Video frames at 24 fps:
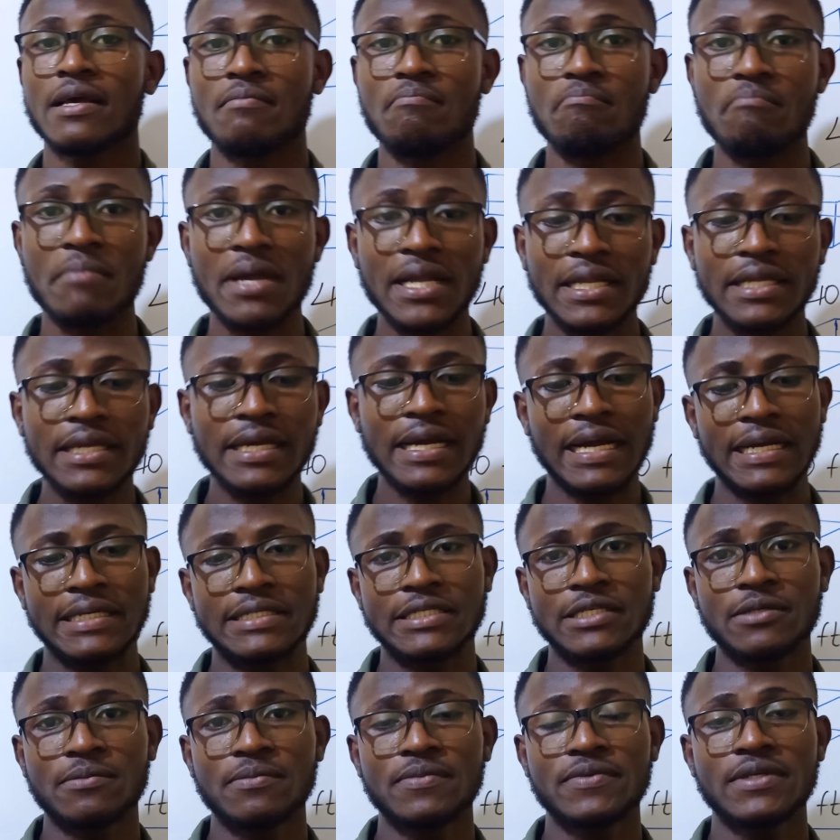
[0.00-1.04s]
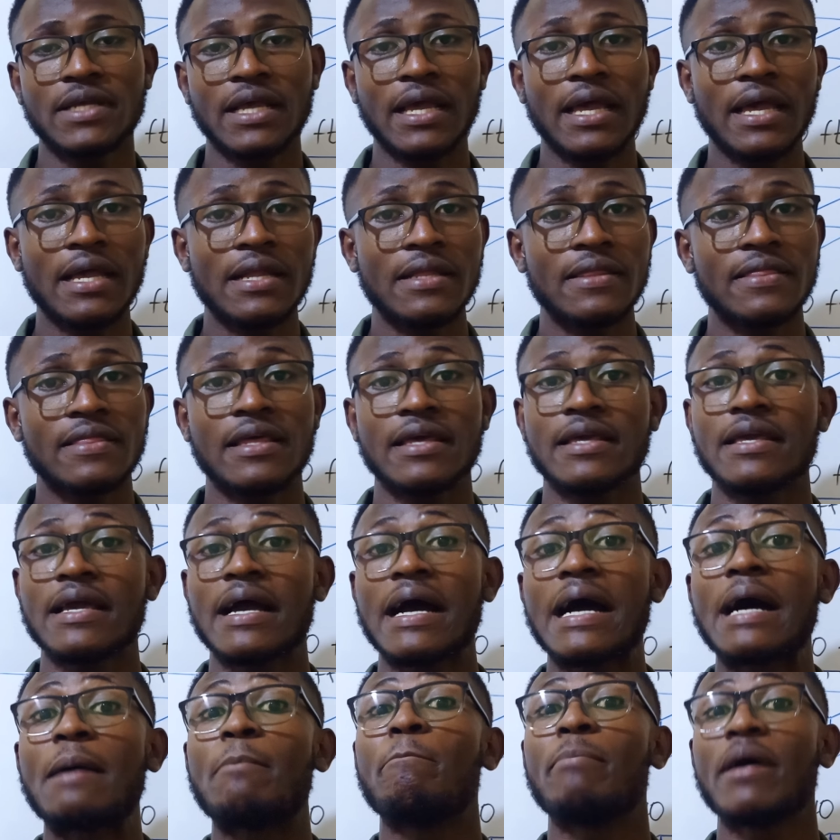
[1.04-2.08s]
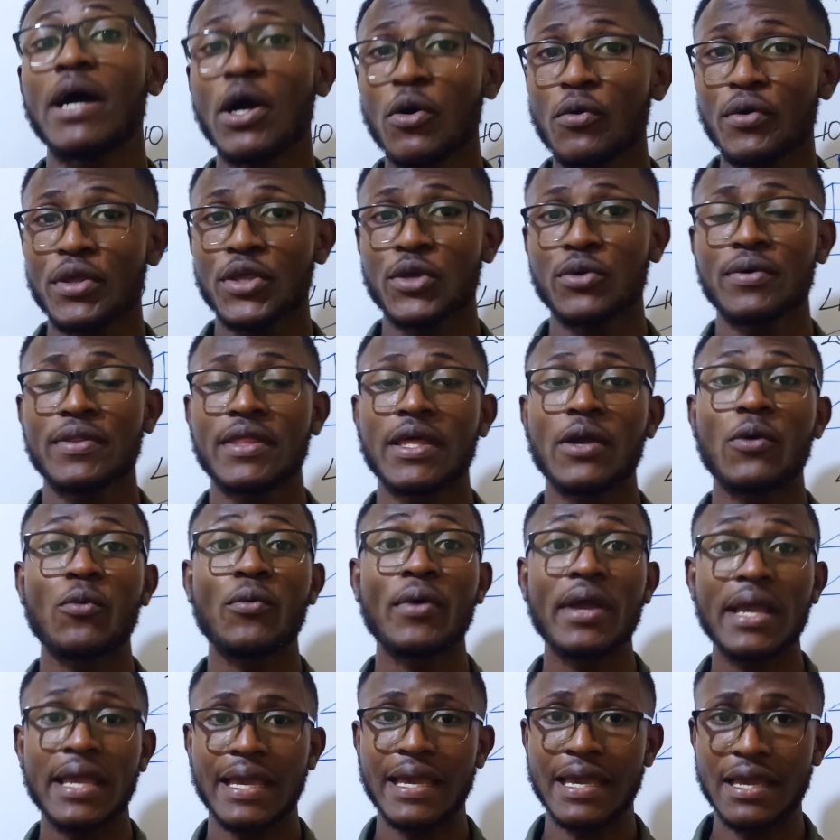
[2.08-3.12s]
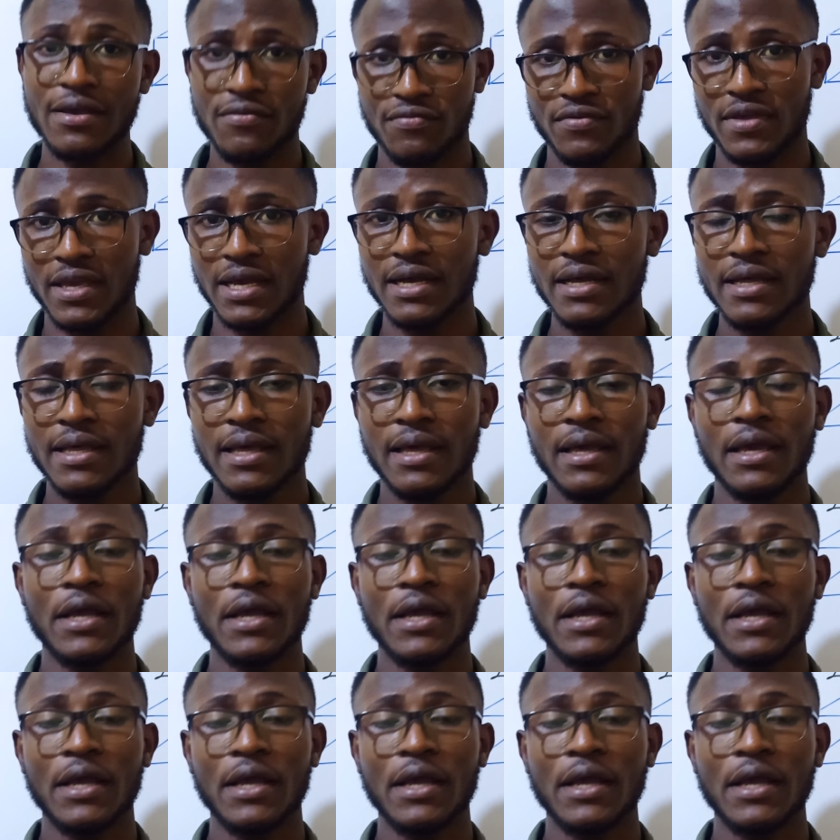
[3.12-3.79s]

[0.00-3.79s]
many items and they are bulky or they weigh heavier